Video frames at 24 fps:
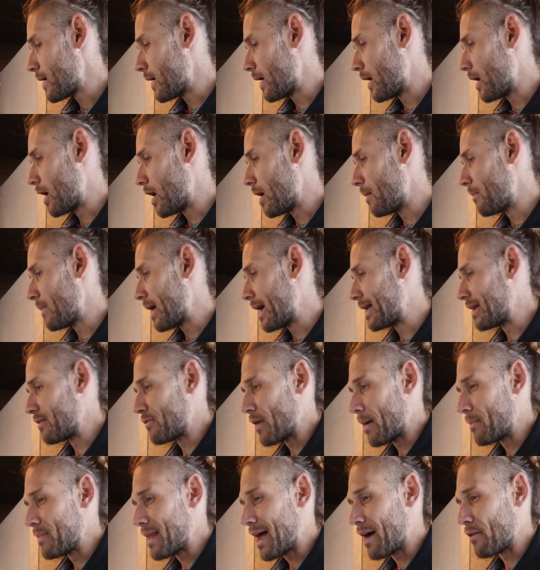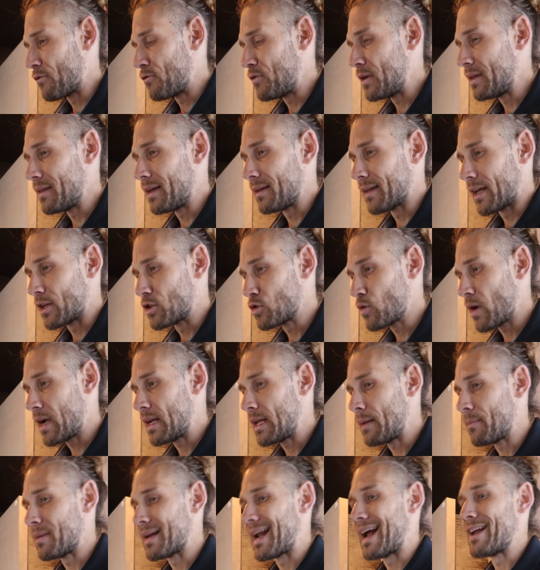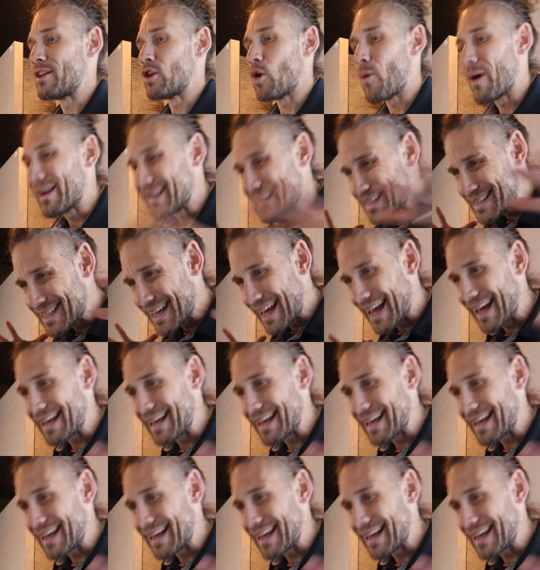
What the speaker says: And if I'm not feeling like training, but I know I need